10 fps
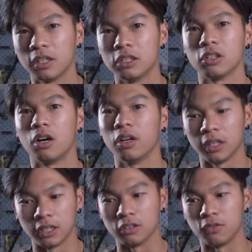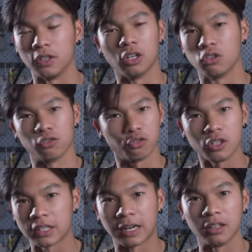does on his videos and
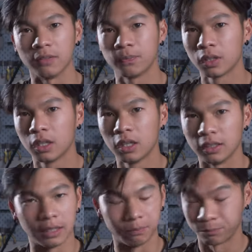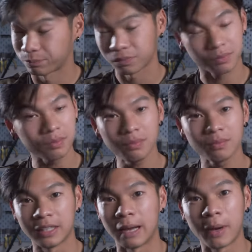freestyling, then
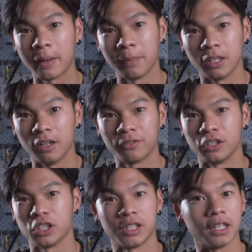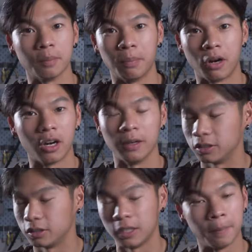that might be enough to just set the bar
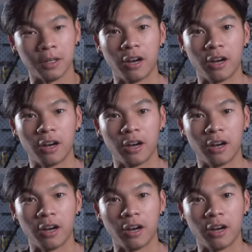and tip it